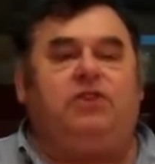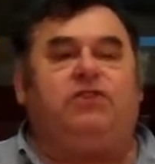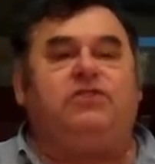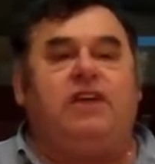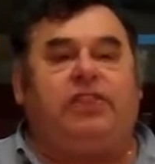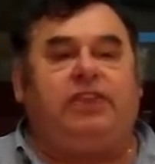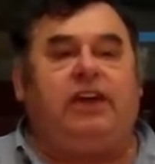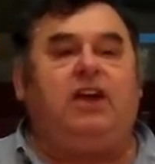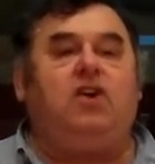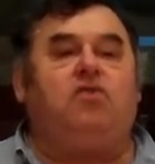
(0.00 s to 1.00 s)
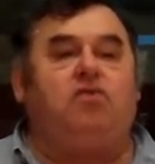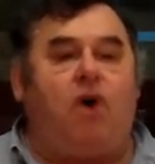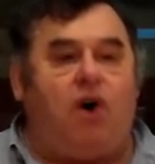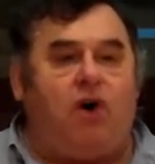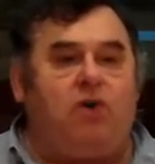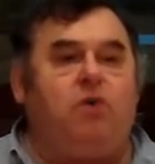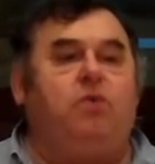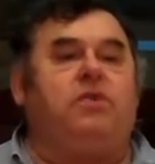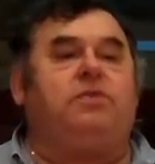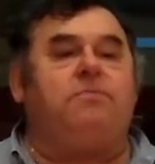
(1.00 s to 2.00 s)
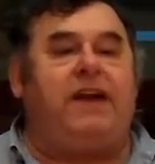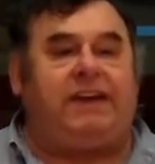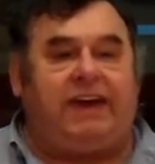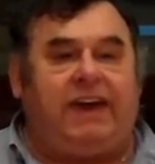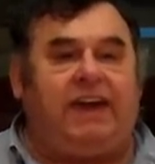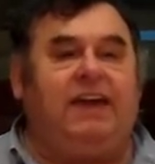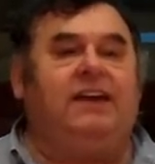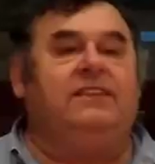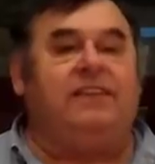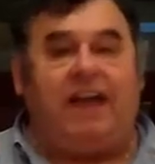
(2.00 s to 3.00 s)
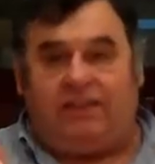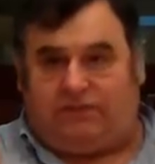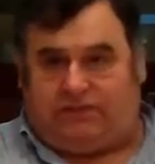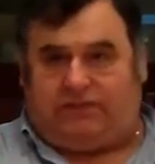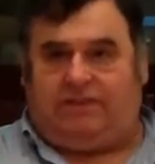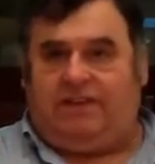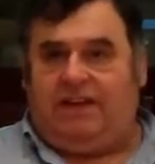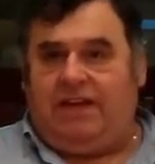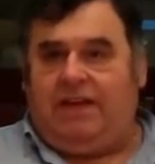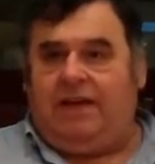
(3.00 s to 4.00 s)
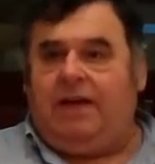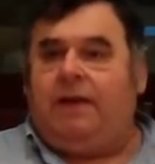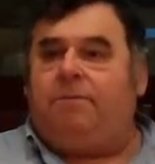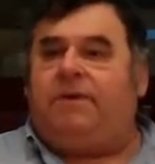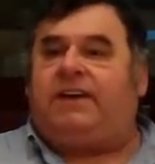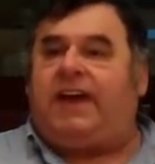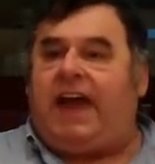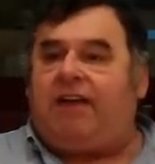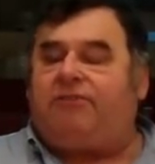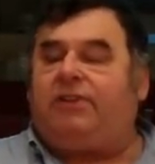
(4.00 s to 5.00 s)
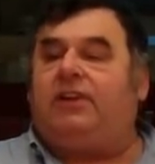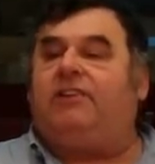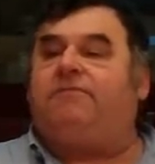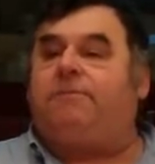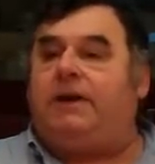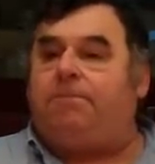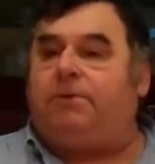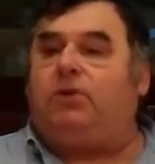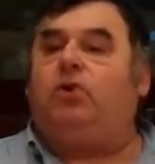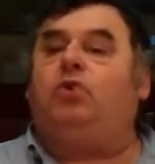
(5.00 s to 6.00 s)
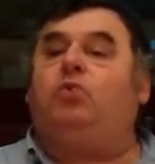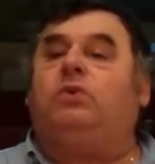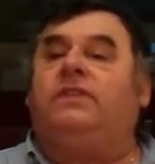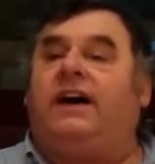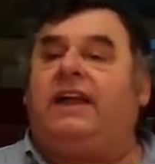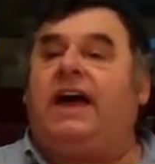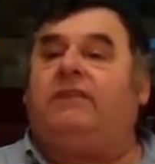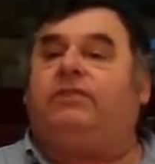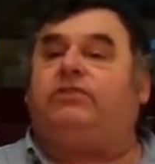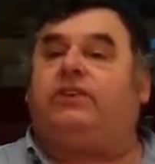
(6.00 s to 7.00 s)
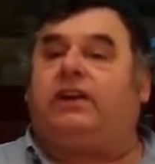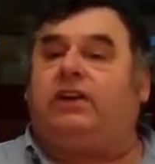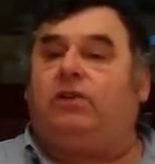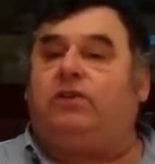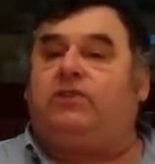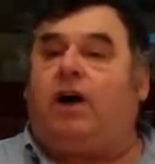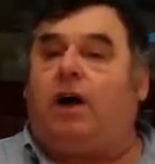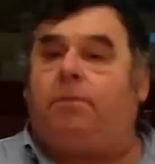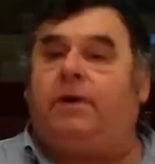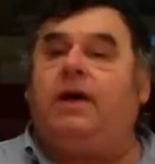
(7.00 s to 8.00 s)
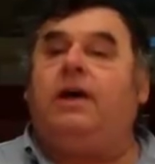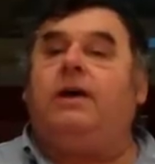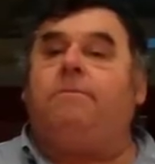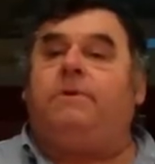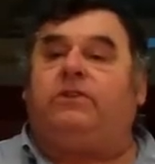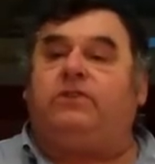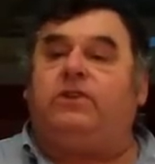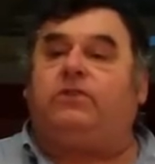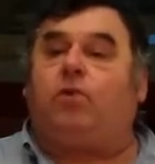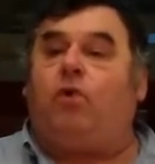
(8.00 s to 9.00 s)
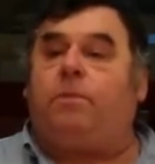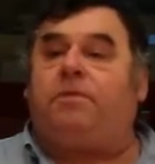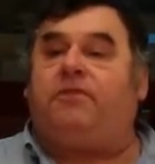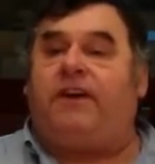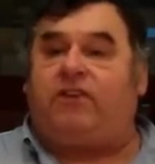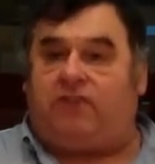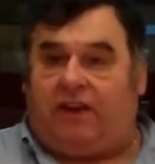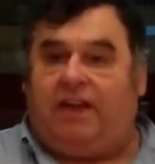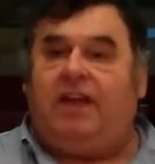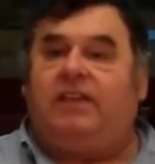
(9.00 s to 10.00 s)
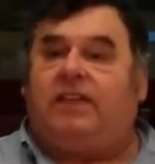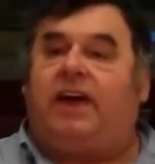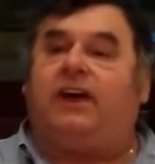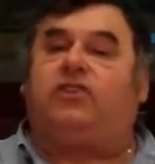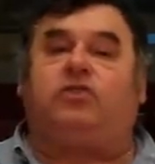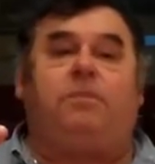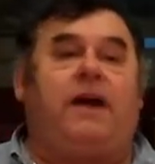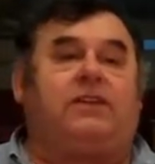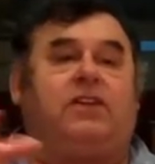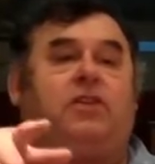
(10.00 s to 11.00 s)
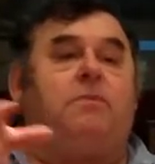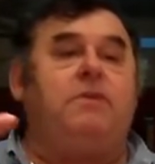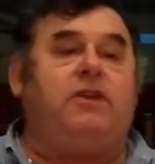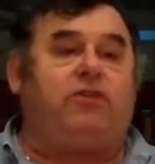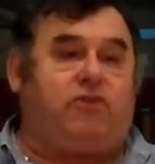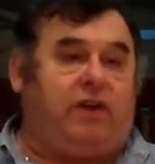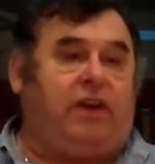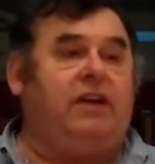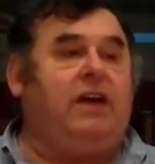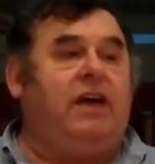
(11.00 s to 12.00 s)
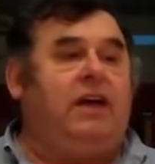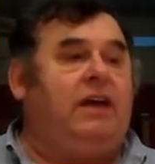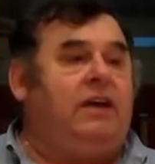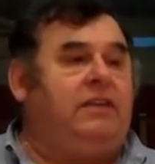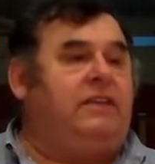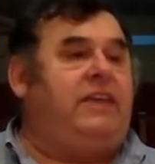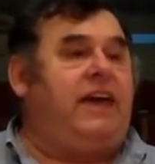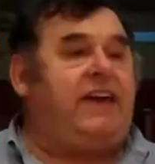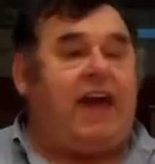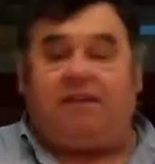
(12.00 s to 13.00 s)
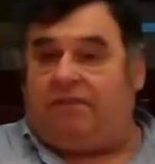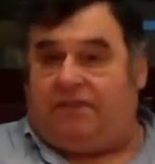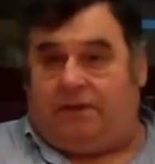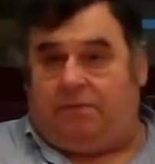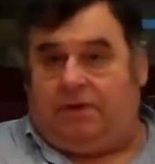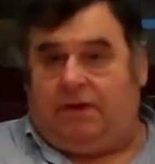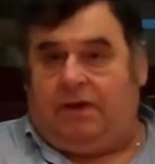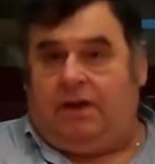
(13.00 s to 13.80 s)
There's nothing wrong with making tents. Be careful of people who will not have a secular job, business, or profession. They expect the ministry to take care of them.